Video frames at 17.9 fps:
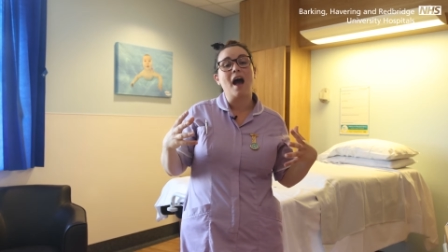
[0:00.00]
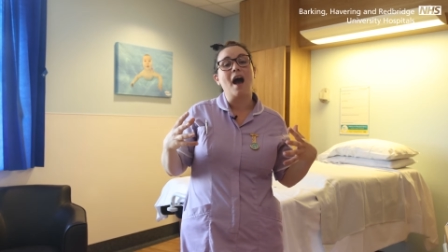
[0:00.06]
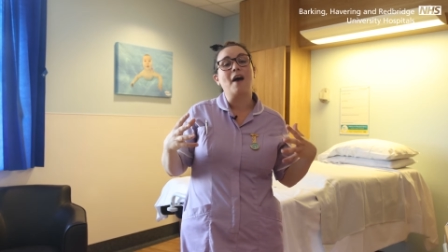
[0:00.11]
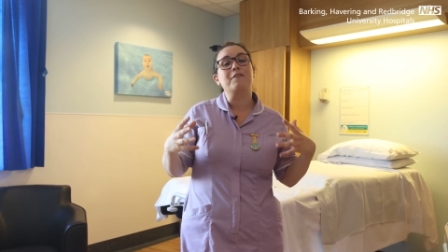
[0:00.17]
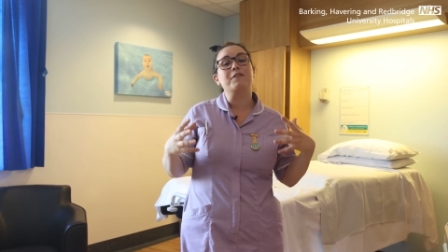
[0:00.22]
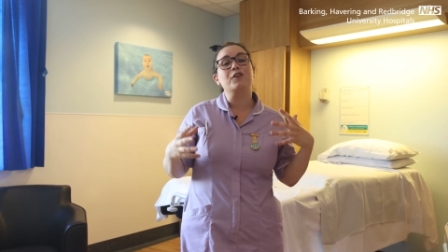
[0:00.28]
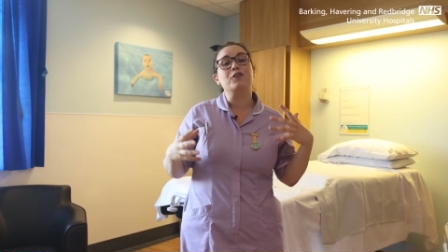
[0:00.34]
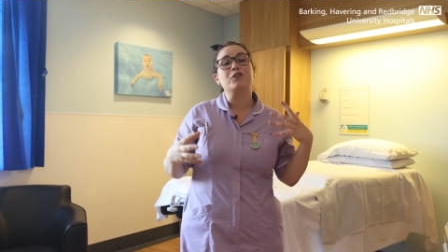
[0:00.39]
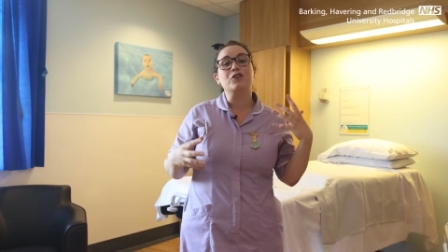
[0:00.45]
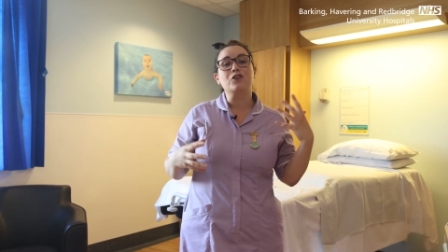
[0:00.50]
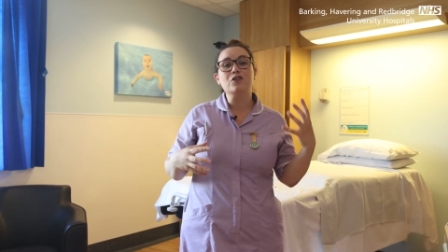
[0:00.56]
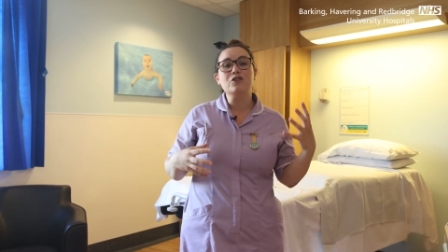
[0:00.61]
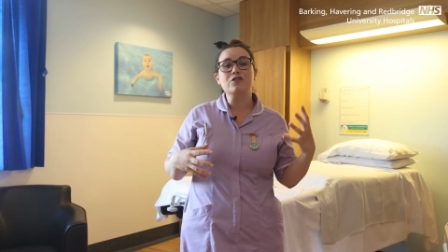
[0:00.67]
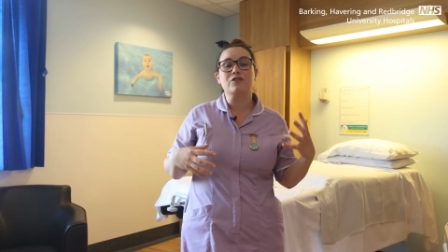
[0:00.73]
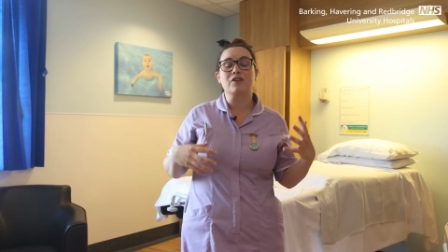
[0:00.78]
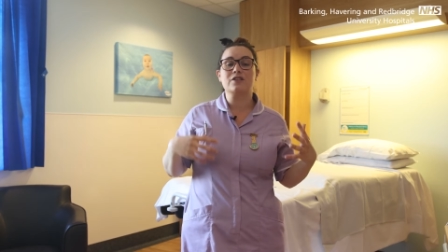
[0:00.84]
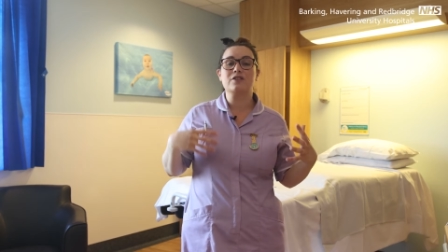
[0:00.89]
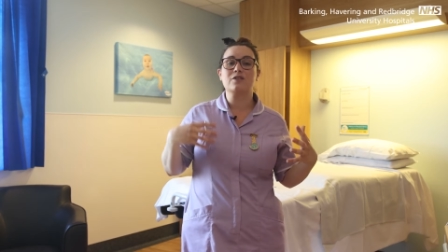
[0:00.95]
And for your
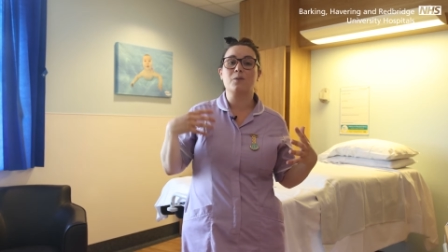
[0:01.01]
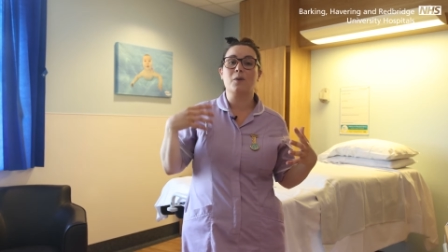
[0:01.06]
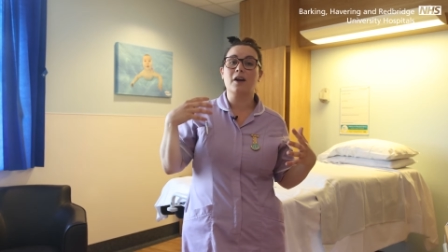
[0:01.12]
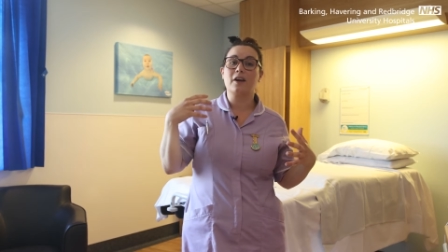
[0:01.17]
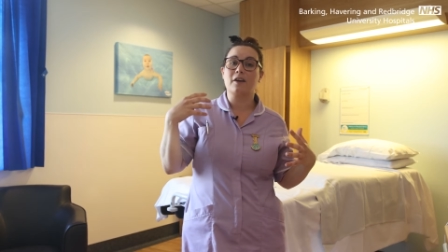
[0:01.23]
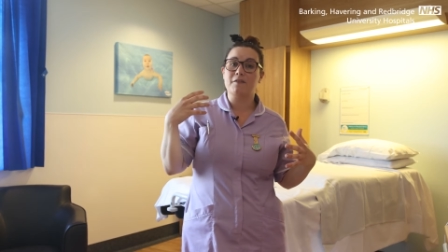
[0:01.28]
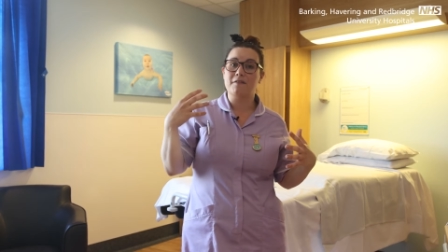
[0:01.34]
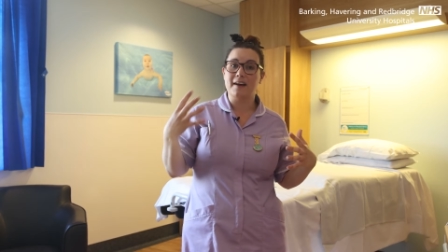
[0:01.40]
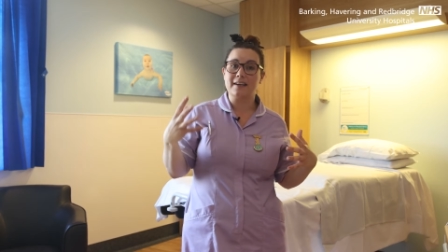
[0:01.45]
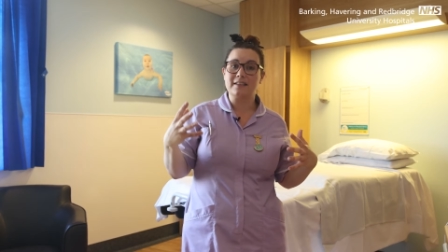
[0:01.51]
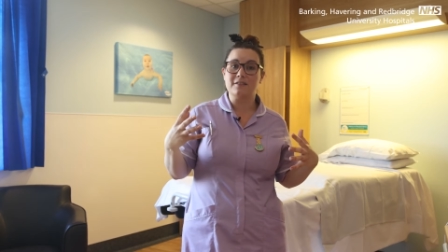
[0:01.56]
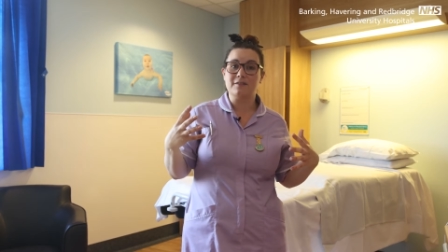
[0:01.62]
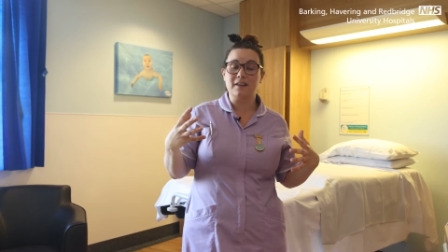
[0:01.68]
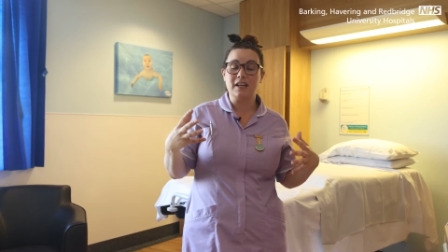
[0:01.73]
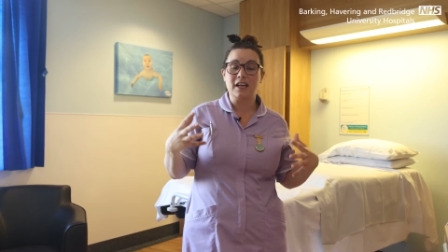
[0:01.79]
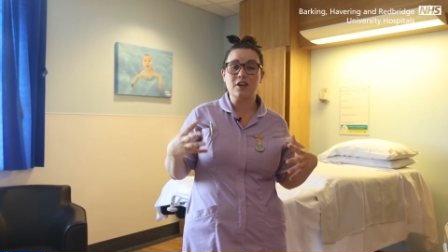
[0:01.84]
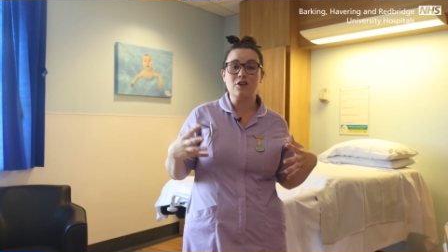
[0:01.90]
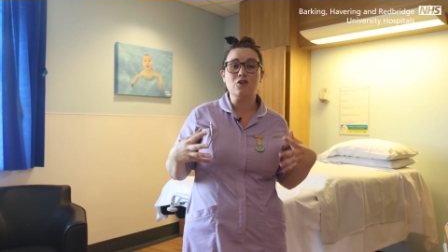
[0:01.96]
uterus to work
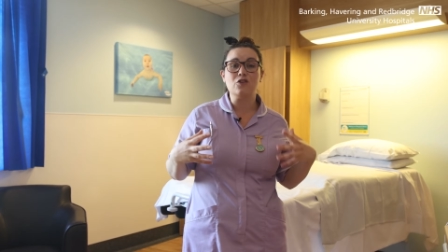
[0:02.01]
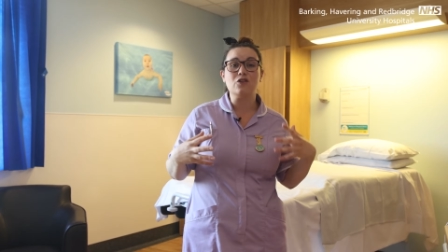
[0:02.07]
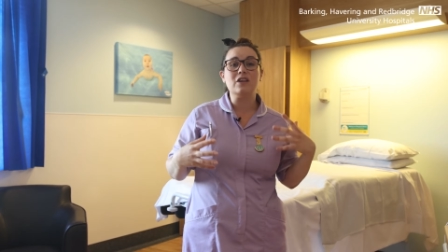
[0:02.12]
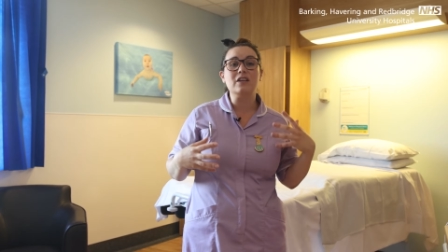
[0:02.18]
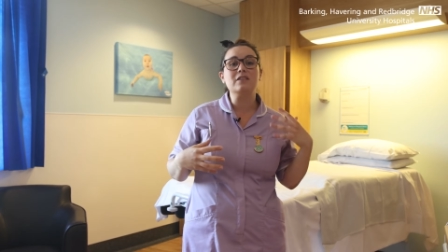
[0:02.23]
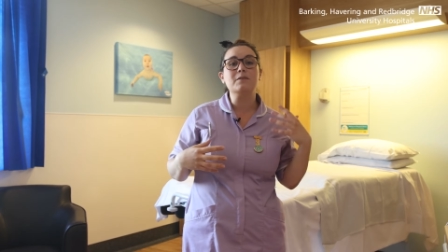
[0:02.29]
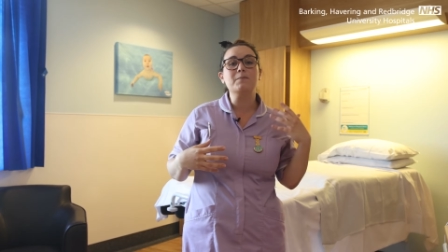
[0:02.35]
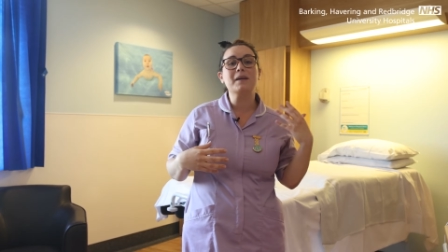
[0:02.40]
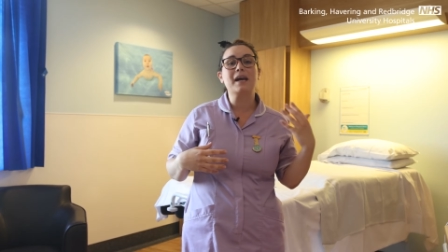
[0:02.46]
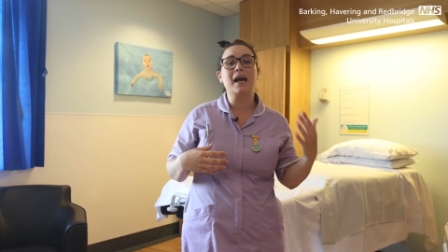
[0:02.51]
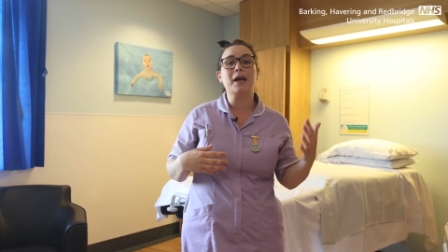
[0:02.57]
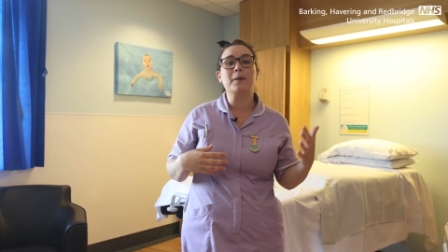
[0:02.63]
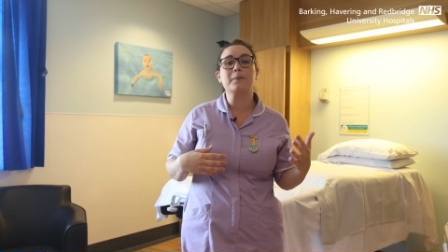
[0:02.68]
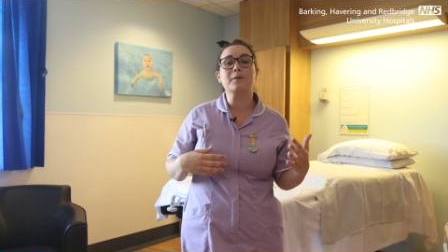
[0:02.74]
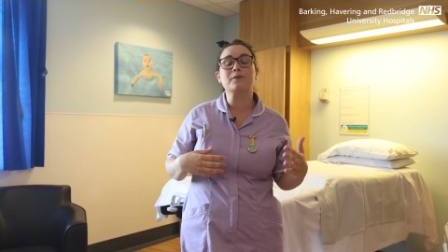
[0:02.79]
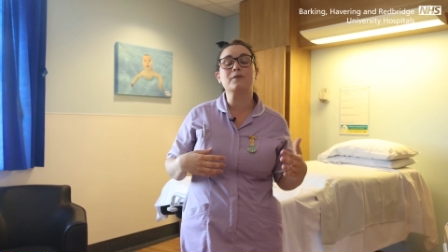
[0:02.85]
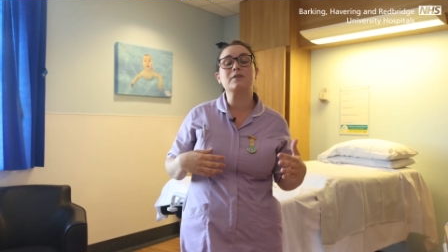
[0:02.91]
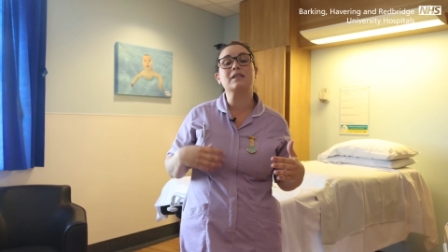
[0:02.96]
effectively, you need to be
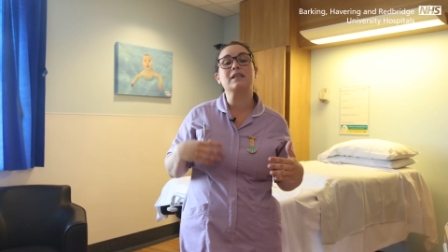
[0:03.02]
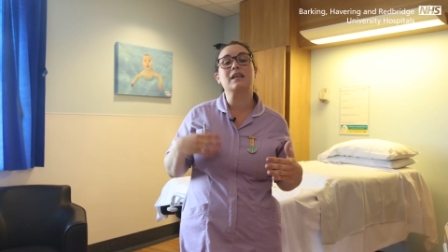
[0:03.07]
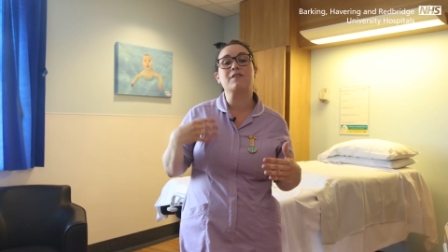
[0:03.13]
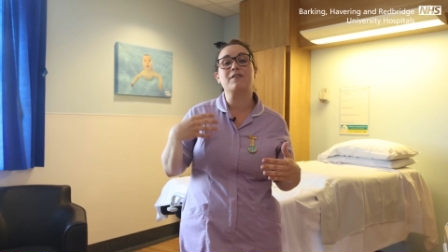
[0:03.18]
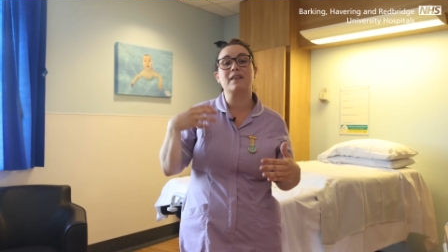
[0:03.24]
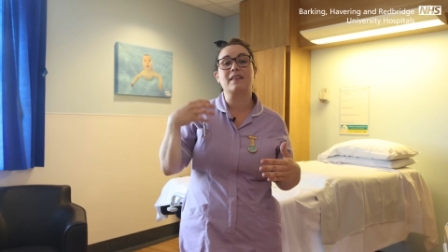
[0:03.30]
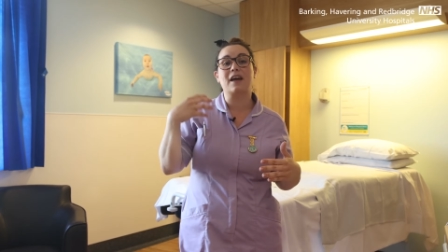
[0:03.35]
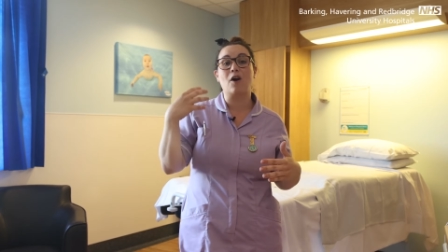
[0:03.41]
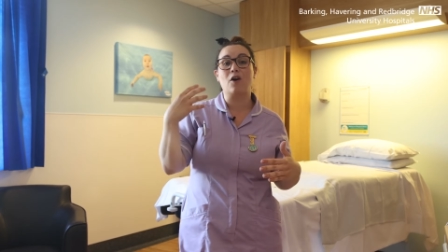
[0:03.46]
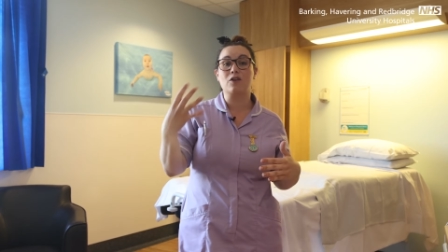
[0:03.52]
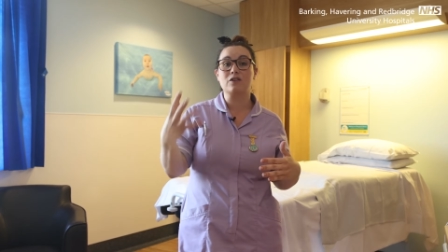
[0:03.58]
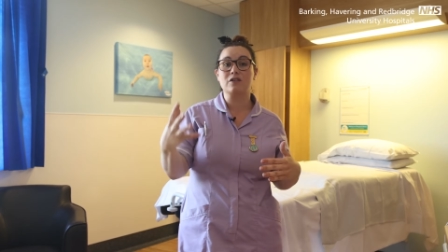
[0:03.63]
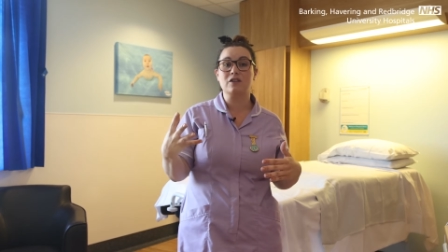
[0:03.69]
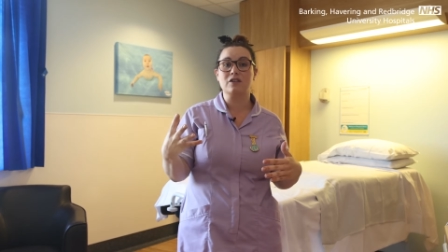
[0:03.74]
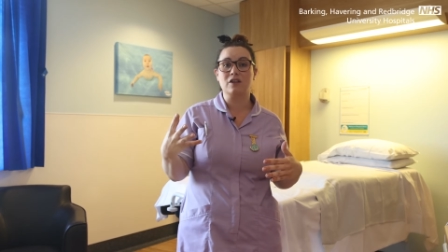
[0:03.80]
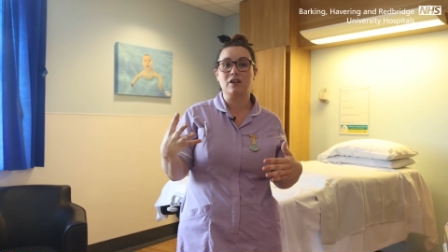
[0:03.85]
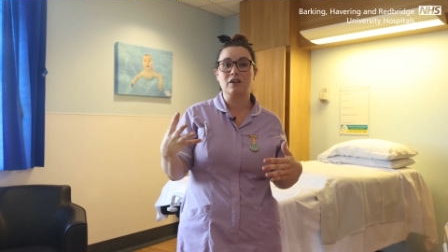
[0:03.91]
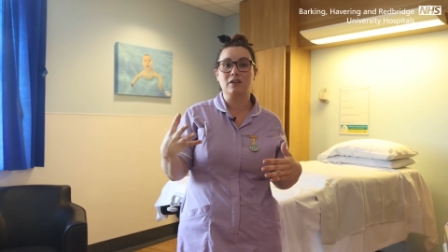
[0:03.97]
able to give it that
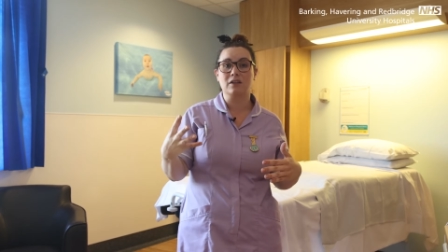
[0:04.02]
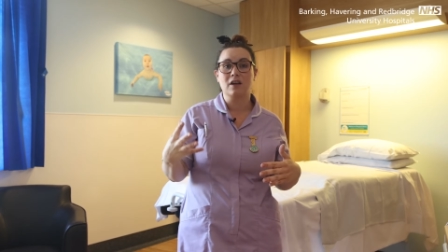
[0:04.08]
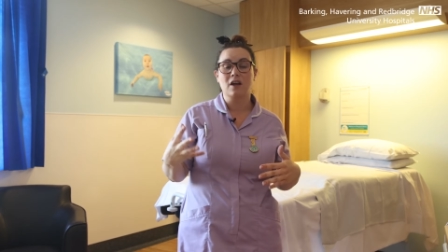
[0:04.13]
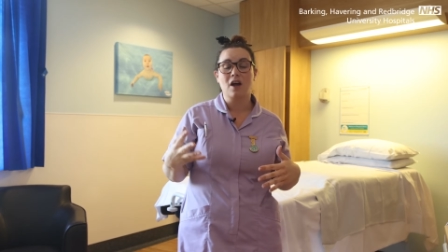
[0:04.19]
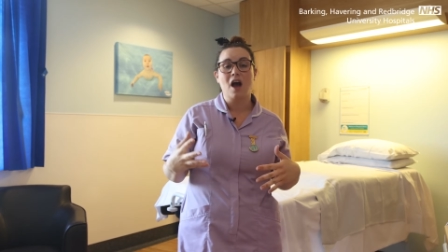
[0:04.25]
oxygen.